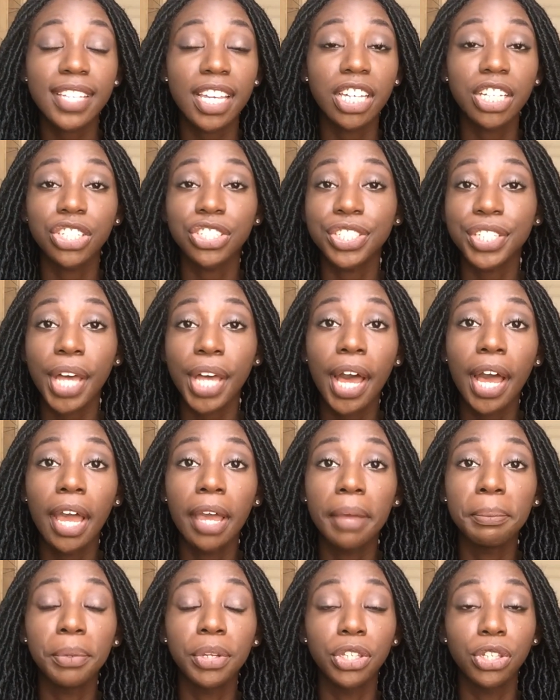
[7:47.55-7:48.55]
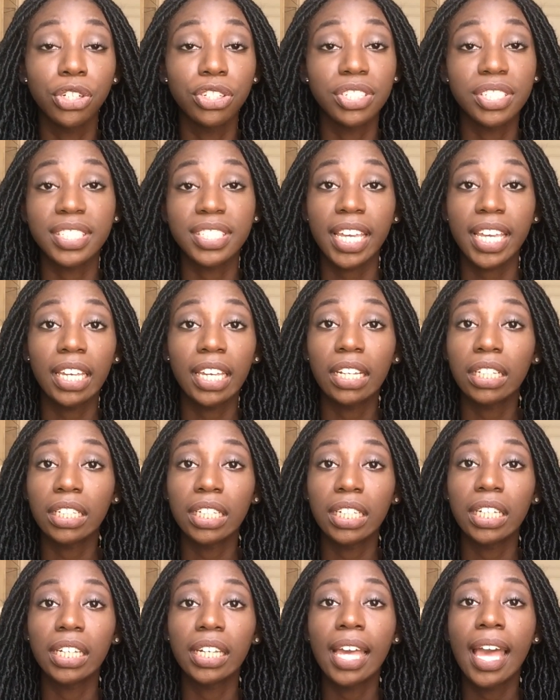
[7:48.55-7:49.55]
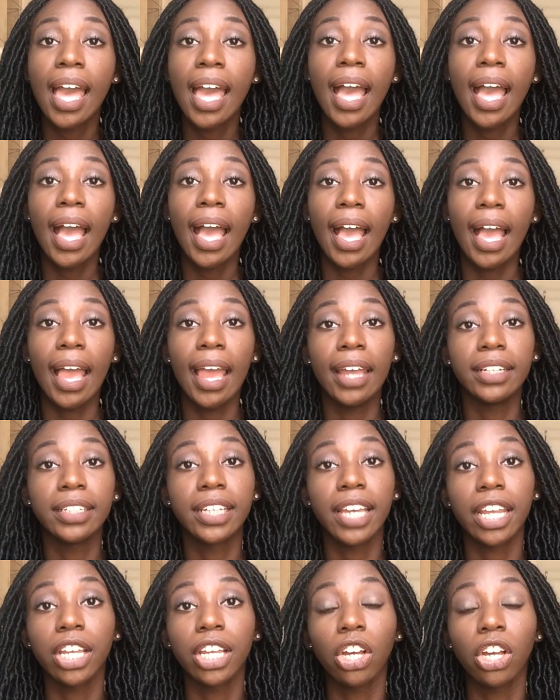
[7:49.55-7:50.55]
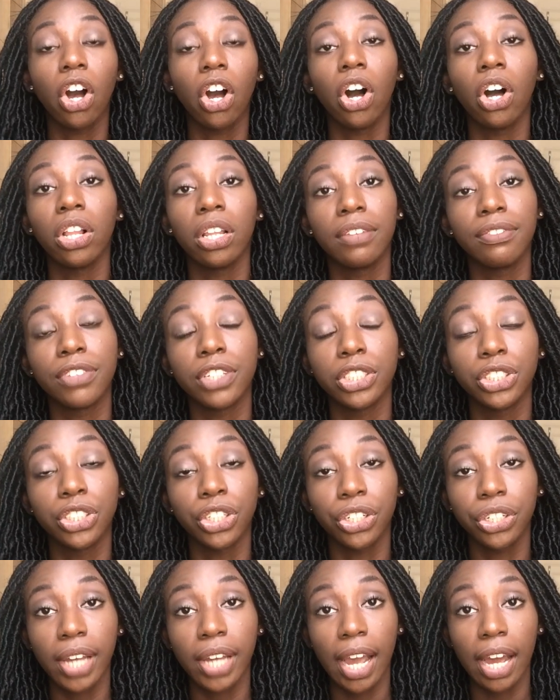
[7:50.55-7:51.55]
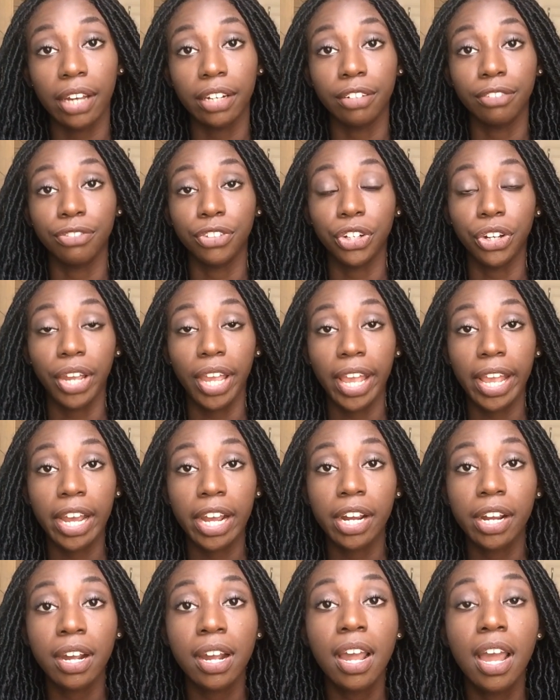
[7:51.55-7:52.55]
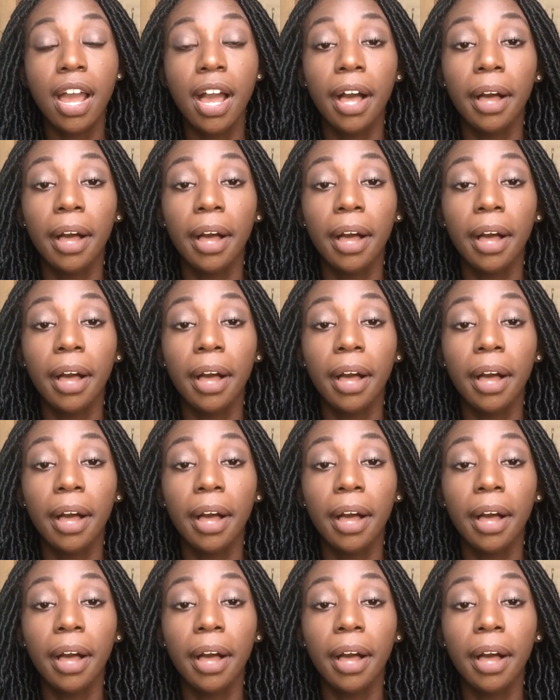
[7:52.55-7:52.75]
Take your time when you're detangling and getting all of the dirt out of your hair.